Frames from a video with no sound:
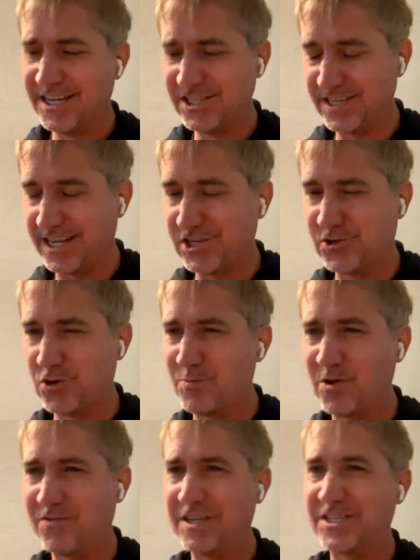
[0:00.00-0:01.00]
She's like a true
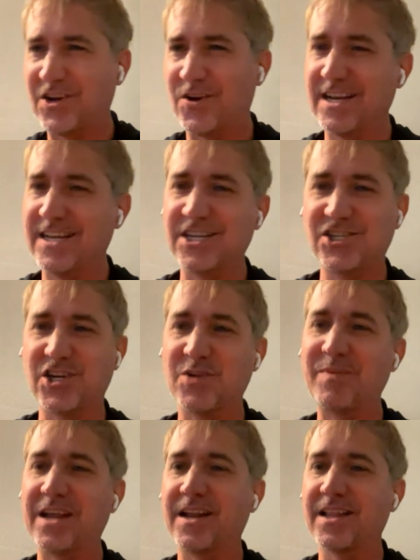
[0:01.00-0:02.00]
movie star in addition
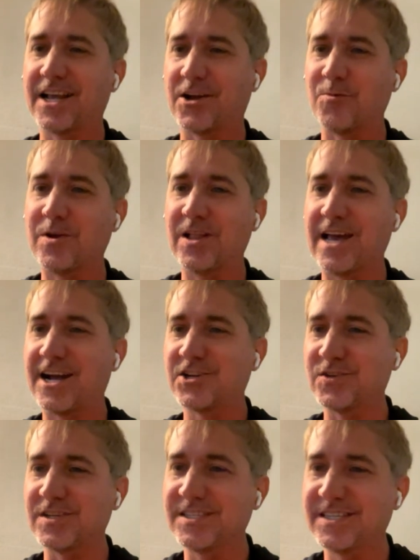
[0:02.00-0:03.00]
to being like a real
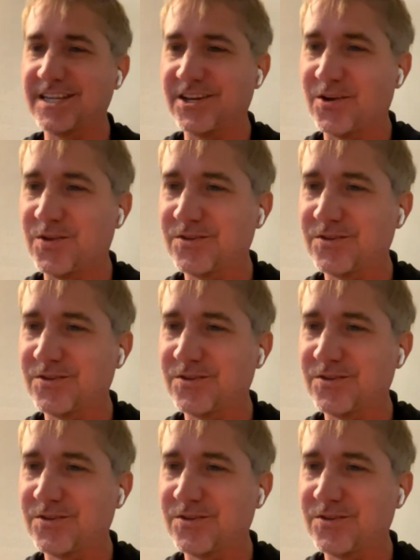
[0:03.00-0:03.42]
actress, you know.